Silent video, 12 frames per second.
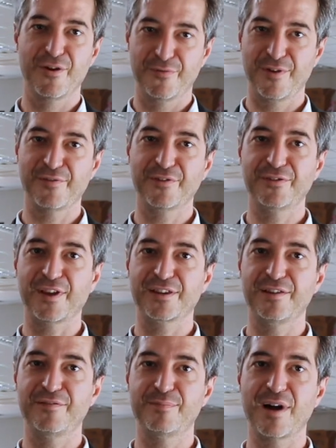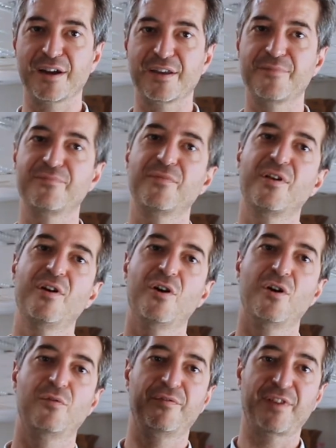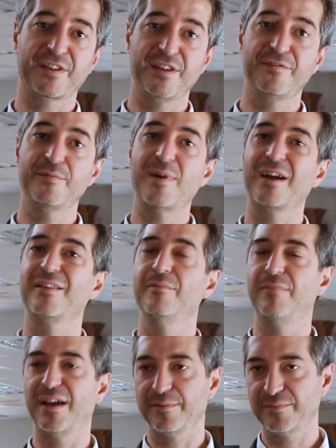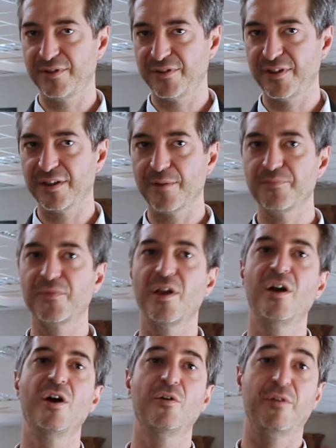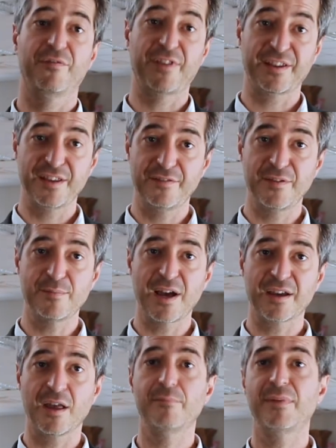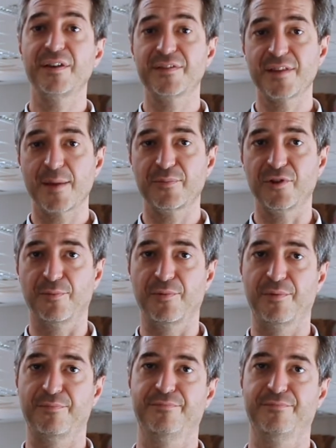Without tactile feedback, with tactile feedback by embossing, with tactile feedback by snap dome.